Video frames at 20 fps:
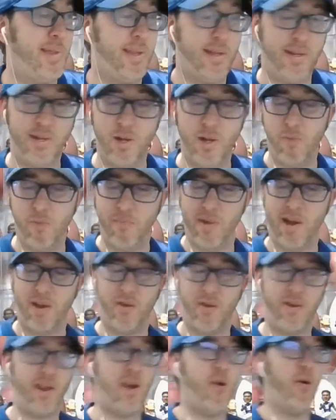Nope, I
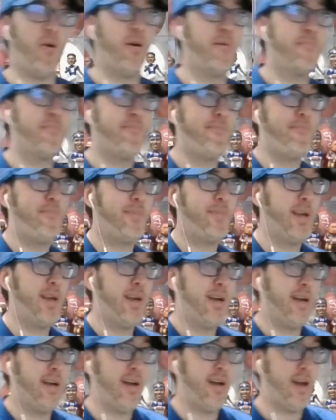don't know.
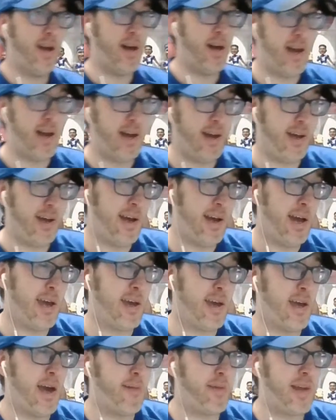
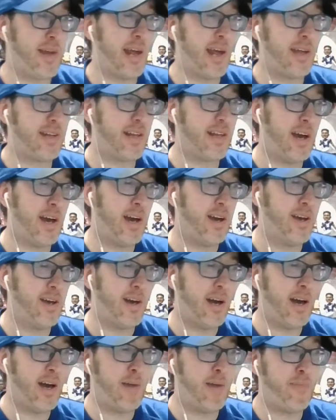I mean, I
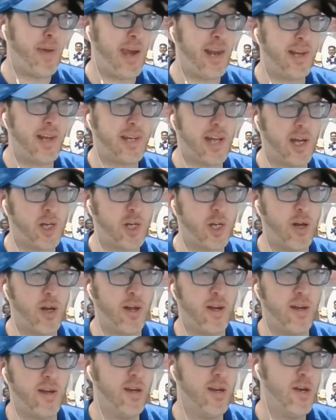paid attention
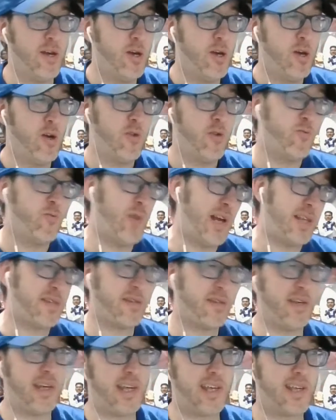to
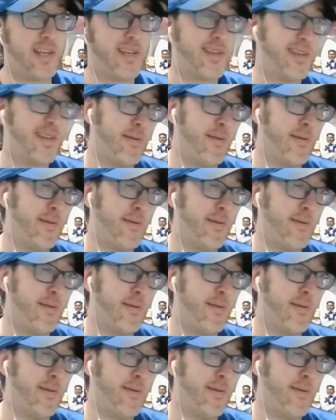wrestling